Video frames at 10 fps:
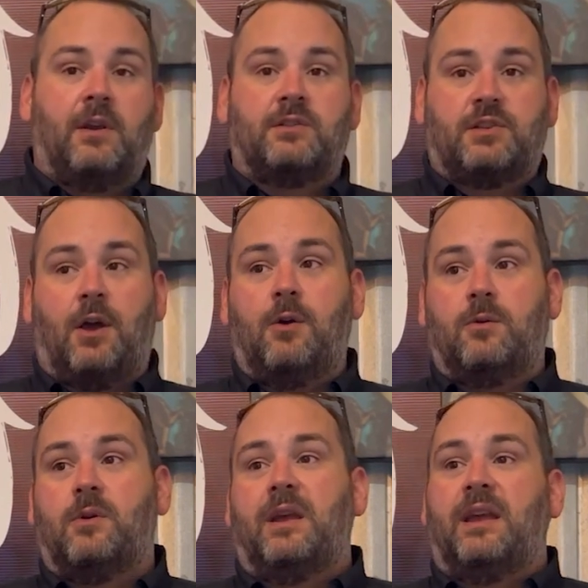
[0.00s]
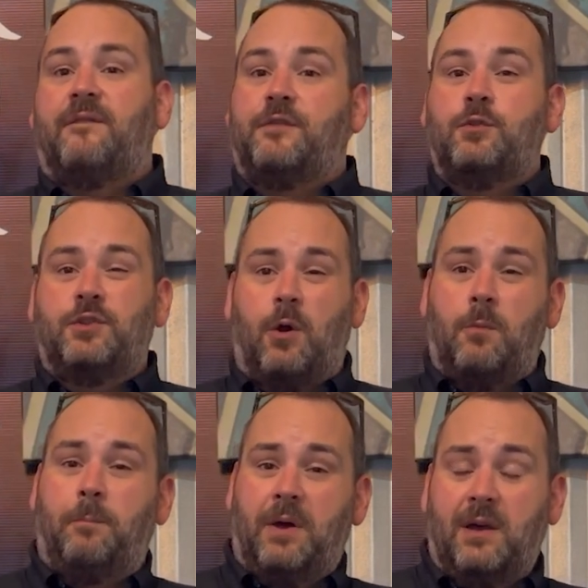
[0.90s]
So, if you
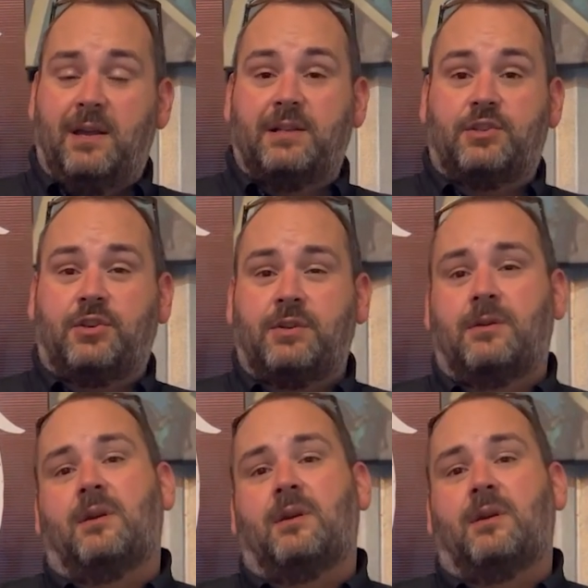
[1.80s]
don't punch,